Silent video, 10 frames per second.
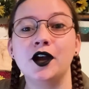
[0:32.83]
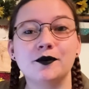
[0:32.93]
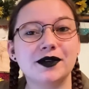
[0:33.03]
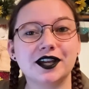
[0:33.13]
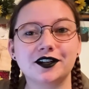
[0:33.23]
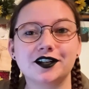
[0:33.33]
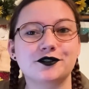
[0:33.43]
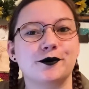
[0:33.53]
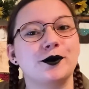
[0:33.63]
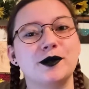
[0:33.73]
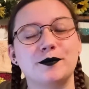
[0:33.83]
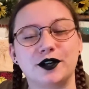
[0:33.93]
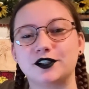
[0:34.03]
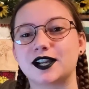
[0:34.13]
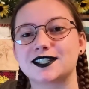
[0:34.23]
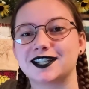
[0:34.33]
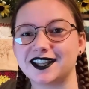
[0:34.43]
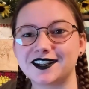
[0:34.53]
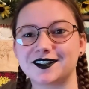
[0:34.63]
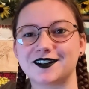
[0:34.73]
beginners or people interested
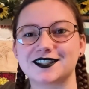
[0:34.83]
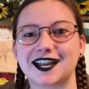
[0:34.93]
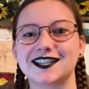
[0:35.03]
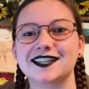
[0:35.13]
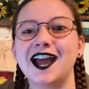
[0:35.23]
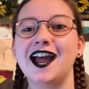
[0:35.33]
in neuroscience.